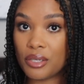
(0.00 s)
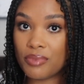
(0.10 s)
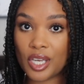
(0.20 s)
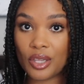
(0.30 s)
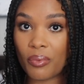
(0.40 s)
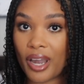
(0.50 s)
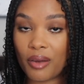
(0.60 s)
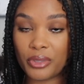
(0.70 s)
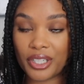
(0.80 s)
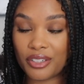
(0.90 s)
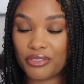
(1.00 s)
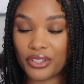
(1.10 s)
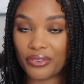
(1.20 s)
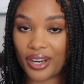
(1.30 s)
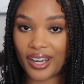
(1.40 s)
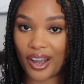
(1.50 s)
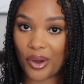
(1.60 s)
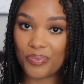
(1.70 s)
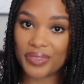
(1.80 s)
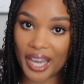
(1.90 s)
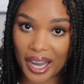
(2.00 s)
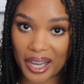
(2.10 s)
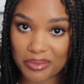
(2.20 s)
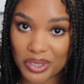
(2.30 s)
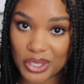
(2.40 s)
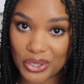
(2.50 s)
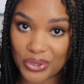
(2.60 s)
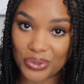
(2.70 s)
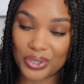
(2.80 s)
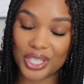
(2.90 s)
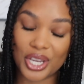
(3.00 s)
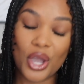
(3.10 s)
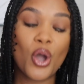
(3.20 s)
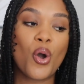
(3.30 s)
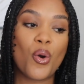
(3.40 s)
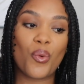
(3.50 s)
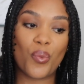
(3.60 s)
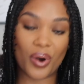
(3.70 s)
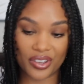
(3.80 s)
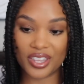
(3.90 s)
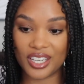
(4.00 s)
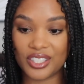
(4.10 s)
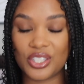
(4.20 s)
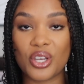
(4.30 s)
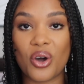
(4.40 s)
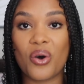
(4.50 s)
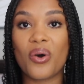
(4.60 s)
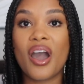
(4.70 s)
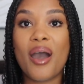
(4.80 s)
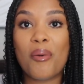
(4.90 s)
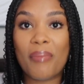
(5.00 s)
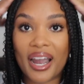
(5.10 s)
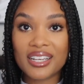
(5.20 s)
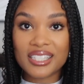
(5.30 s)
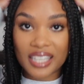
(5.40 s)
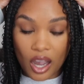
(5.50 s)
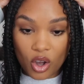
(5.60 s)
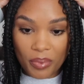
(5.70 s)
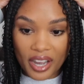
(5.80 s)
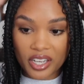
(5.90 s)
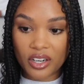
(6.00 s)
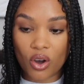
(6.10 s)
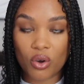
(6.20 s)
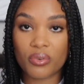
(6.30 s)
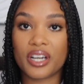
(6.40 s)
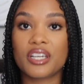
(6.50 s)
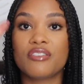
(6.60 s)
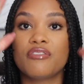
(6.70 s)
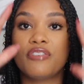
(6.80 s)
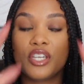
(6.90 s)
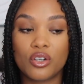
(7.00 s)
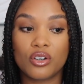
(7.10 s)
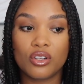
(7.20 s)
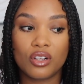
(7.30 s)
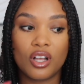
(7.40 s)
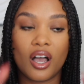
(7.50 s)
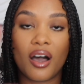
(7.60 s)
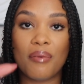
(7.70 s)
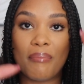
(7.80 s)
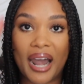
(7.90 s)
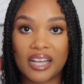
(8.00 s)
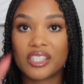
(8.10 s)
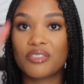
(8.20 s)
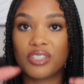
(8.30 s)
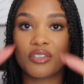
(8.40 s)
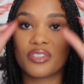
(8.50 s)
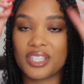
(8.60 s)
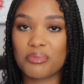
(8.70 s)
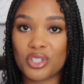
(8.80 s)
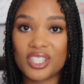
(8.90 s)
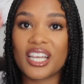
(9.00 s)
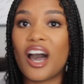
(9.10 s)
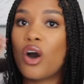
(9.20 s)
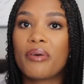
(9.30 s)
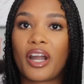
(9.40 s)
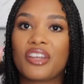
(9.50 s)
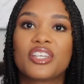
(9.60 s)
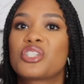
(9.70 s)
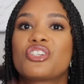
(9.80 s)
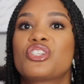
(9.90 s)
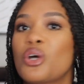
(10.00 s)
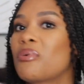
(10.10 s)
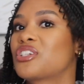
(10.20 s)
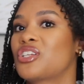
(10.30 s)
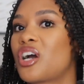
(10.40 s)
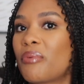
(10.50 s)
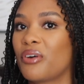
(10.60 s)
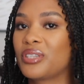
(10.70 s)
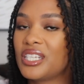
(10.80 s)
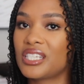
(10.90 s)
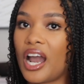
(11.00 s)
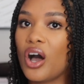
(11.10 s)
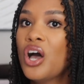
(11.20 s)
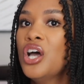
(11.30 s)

to me, the way I'm looking and feeling right now, absolutely worth it. So my scalp, I can already feel a massive difference. I'm just, oh my God, there's just so much to talk about with this style.